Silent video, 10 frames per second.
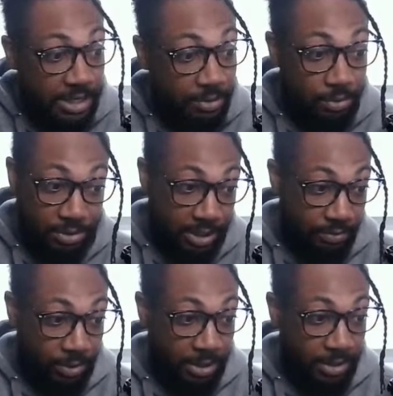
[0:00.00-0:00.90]
Negro
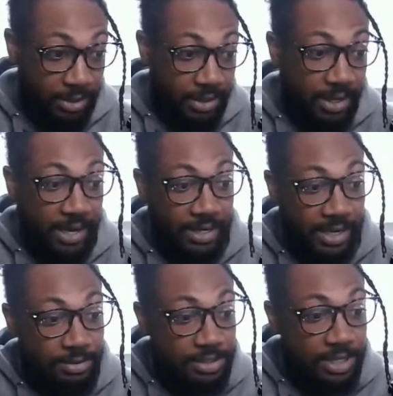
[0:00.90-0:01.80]
slavery. I
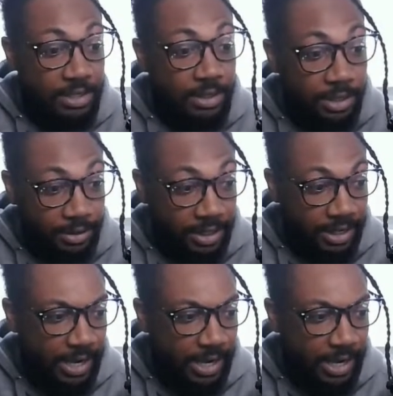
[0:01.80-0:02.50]
now see clearly.